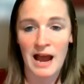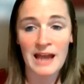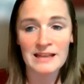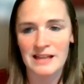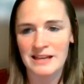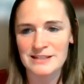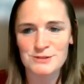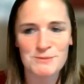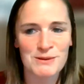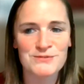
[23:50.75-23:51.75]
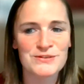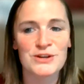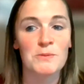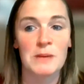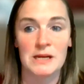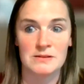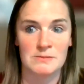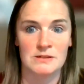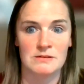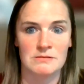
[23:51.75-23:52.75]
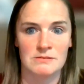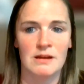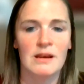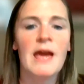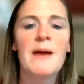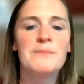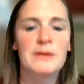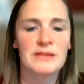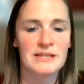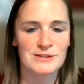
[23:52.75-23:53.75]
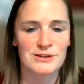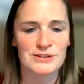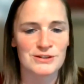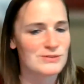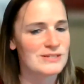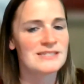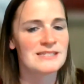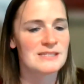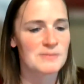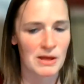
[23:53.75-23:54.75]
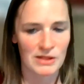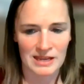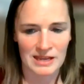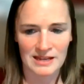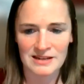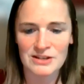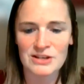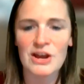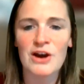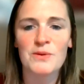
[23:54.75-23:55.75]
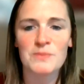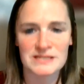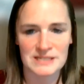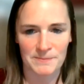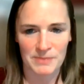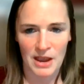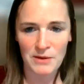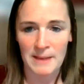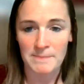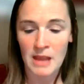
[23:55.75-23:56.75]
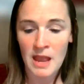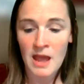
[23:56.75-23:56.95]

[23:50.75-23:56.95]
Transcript: I like the smell of vinegar. My husband does not, but that's good to know it doesn't smell like it. No big deal. Okay.